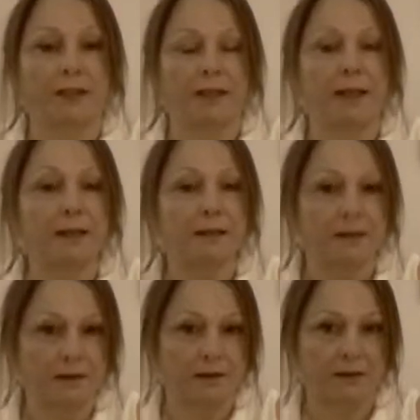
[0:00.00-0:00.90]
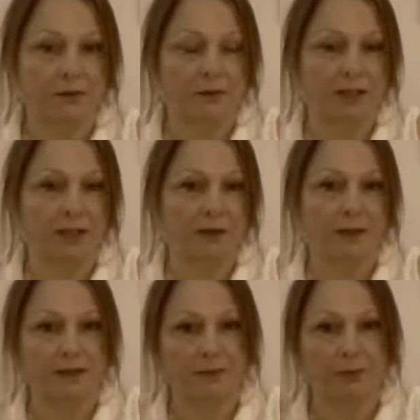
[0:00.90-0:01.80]
exits to allow a
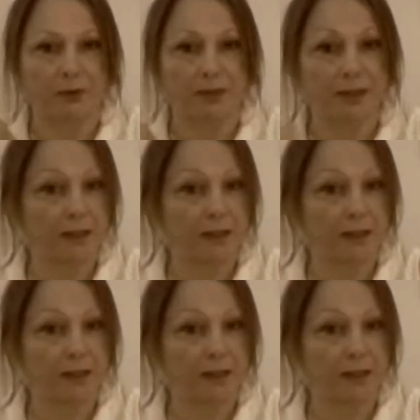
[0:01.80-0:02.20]
spirit